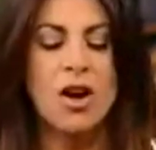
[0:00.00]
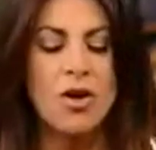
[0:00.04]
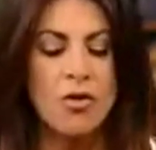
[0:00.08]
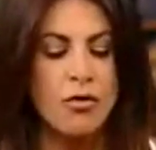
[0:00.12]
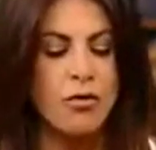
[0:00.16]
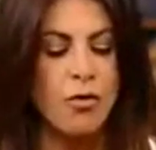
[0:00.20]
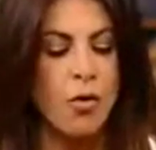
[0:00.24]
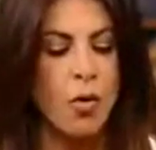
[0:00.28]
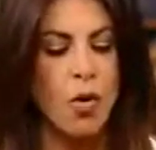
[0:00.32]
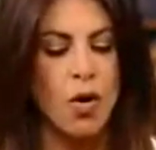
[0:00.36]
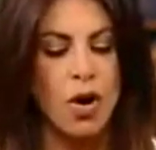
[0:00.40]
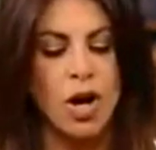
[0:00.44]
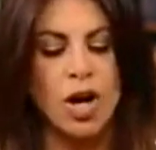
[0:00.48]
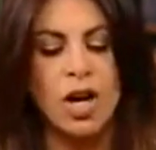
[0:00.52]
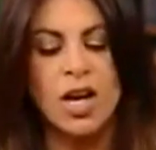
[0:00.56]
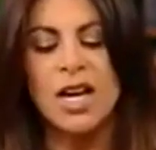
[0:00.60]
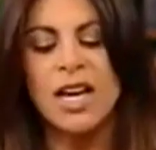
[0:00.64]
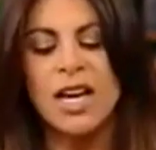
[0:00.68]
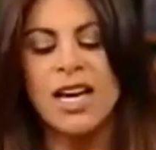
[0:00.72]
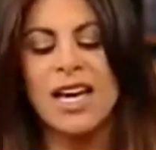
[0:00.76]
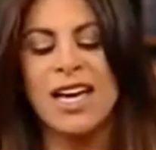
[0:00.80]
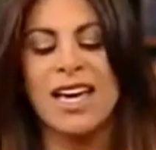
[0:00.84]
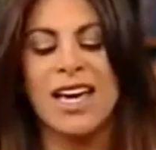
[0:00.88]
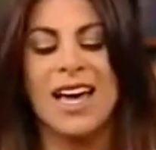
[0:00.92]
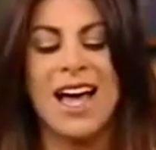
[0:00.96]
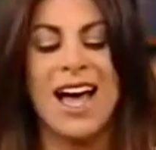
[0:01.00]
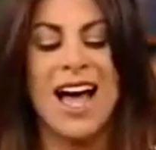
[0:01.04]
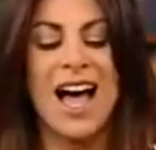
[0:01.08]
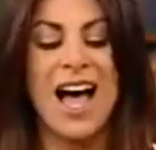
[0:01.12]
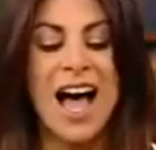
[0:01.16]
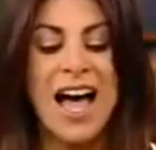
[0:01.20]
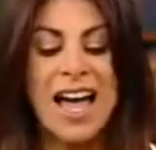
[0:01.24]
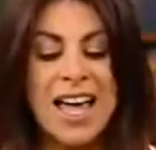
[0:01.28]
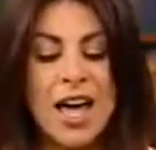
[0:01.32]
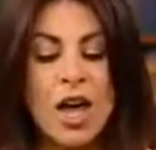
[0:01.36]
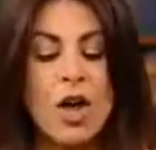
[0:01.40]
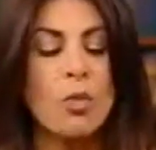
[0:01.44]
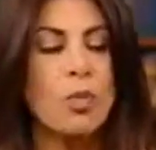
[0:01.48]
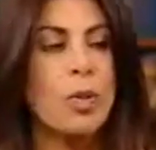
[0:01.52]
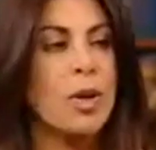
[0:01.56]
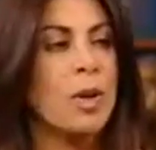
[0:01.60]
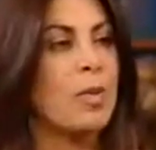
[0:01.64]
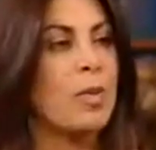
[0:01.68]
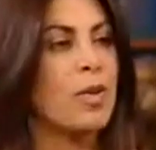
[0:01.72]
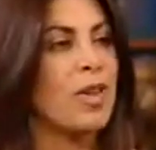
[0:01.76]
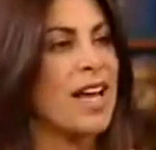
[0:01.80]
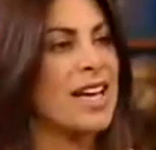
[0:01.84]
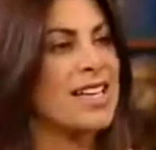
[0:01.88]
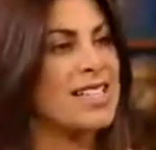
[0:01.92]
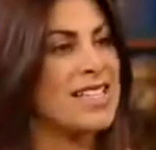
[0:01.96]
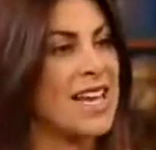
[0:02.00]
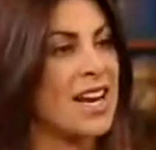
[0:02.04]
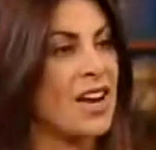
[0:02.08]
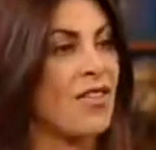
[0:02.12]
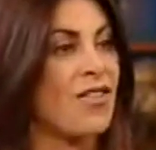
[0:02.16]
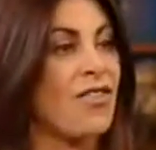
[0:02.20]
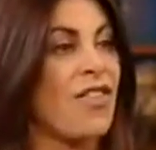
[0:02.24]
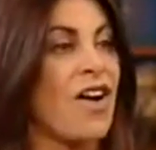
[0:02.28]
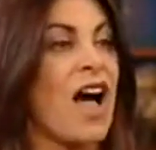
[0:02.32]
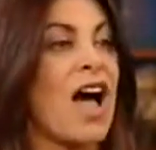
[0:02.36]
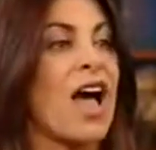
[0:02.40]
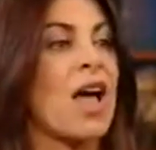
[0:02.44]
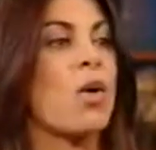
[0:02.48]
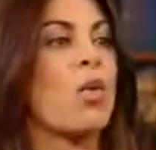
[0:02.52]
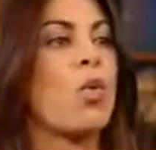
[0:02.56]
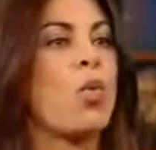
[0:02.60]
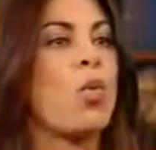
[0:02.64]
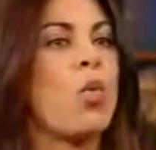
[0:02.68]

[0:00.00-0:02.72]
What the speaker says: Therefore, I help people identify